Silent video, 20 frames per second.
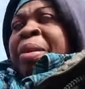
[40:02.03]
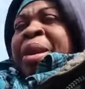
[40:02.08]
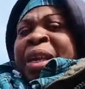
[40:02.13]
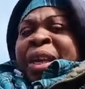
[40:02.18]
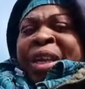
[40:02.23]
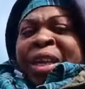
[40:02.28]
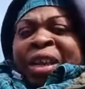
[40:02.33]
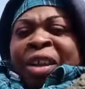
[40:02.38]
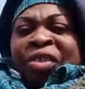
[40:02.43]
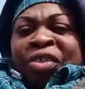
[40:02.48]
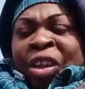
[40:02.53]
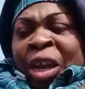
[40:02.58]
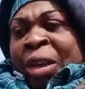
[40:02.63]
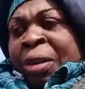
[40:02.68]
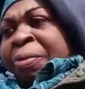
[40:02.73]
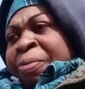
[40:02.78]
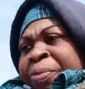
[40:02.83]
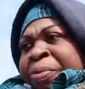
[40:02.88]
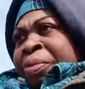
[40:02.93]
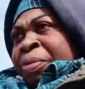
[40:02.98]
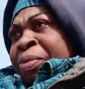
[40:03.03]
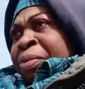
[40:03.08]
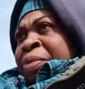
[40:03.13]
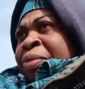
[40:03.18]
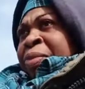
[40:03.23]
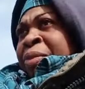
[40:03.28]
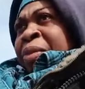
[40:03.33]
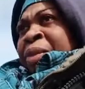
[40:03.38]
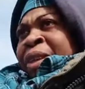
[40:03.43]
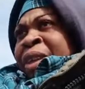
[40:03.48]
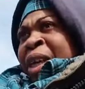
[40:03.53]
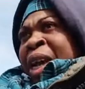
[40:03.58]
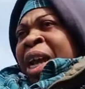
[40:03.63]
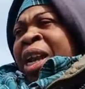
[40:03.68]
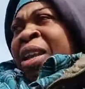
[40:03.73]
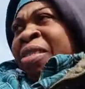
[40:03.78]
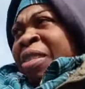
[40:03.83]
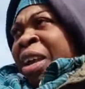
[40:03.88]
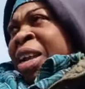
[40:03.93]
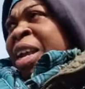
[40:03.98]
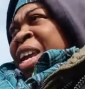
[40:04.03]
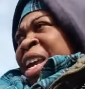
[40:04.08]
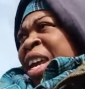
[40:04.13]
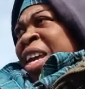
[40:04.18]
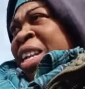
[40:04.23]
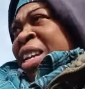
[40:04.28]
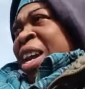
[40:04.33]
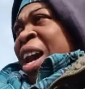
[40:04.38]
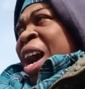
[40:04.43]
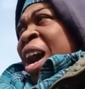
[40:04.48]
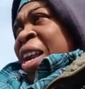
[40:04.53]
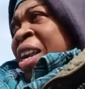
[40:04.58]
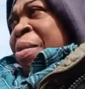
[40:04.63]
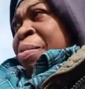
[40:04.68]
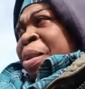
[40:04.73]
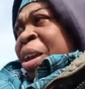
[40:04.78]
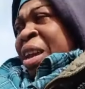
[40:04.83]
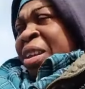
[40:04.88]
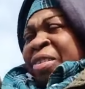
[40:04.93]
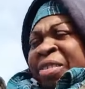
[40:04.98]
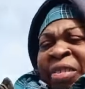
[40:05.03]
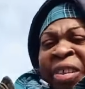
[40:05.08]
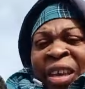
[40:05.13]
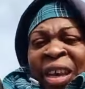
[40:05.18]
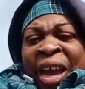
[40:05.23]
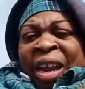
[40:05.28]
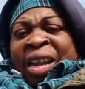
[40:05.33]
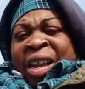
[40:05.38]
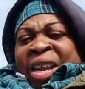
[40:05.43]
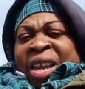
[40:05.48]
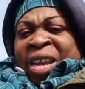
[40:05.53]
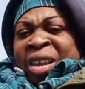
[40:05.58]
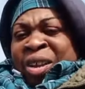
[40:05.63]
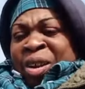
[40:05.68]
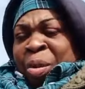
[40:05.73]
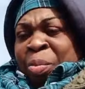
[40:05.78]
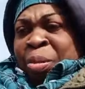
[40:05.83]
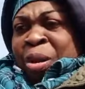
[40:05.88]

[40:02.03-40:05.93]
medication. That is an head gone, them head sick and the head no